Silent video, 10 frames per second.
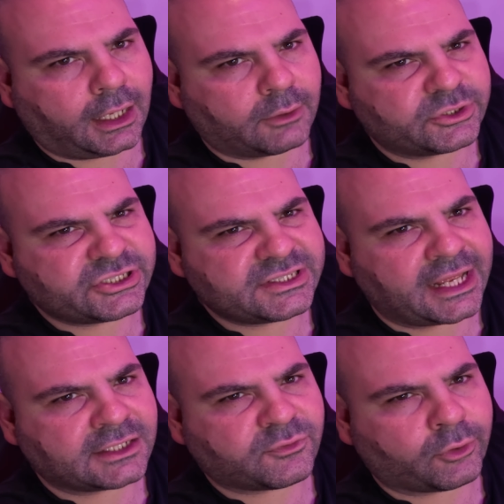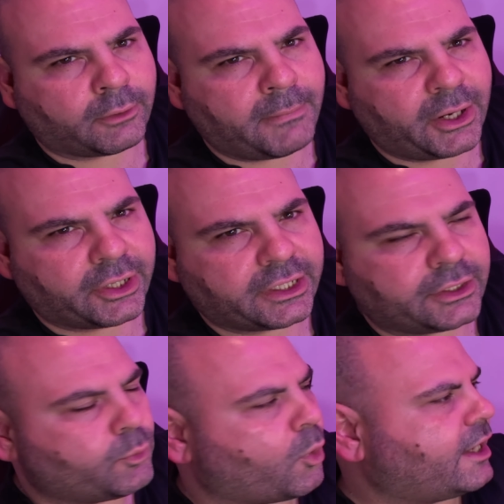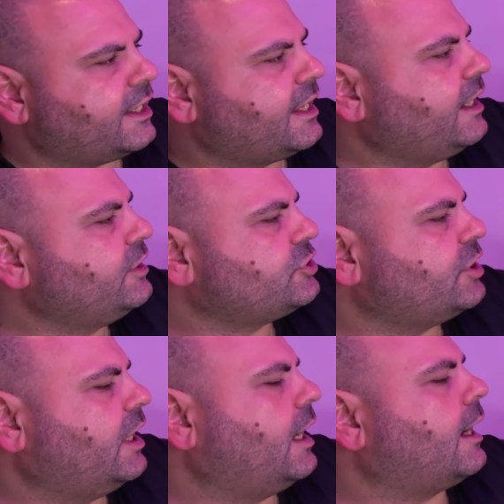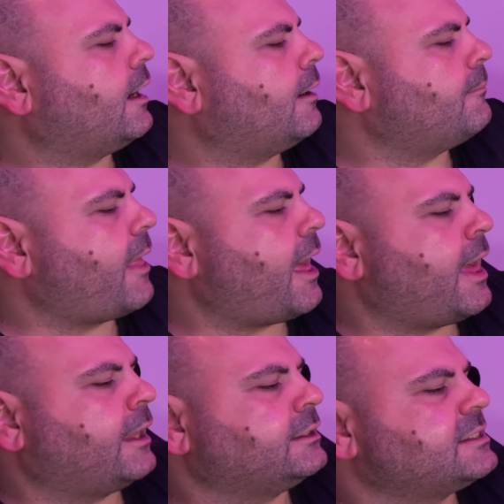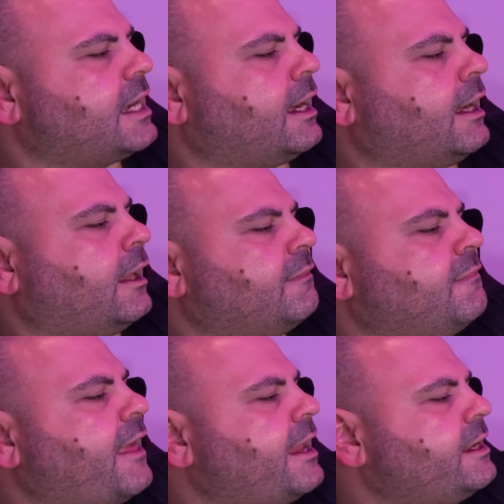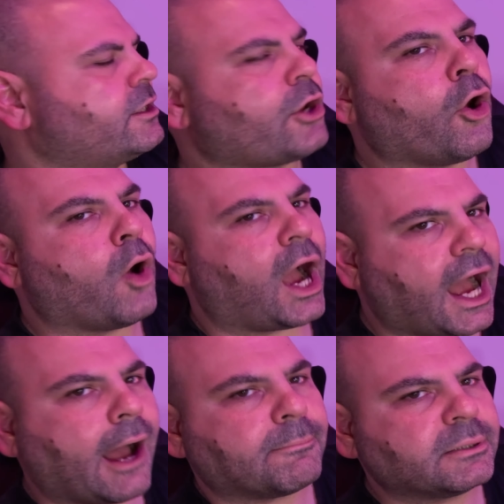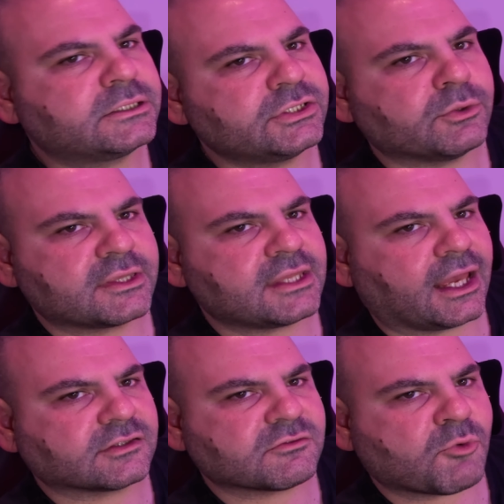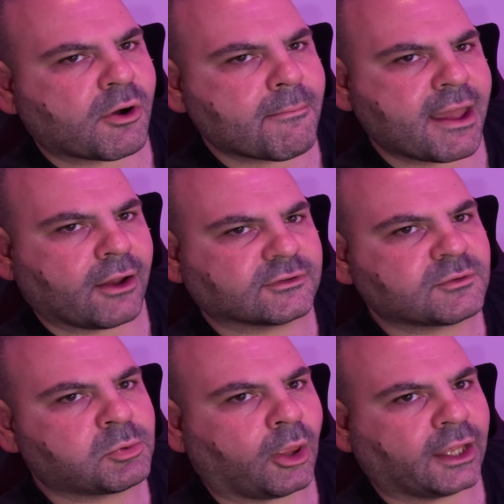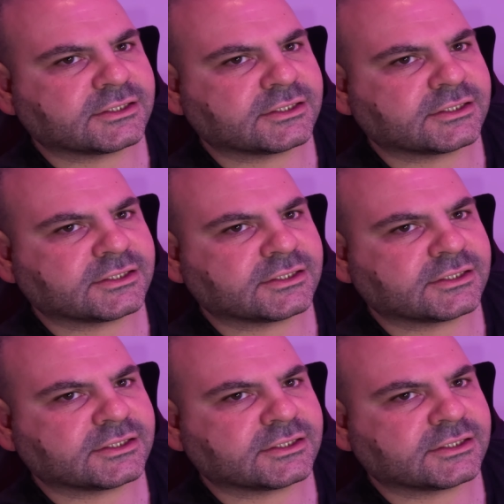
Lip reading: which stands for American Wire Gauge, and they go up to 1000 watt power supply.